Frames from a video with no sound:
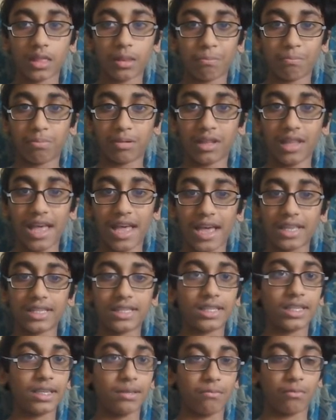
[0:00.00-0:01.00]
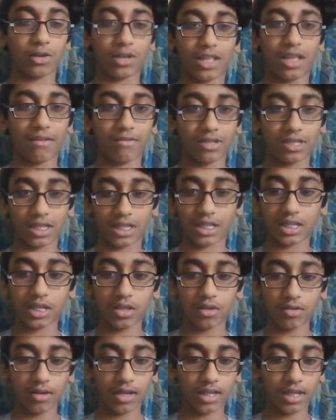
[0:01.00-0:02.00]
plus, we're going to have
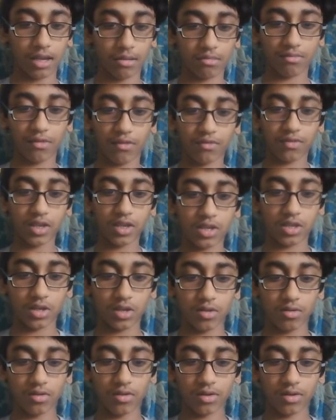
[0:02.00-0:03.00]
63 times 52.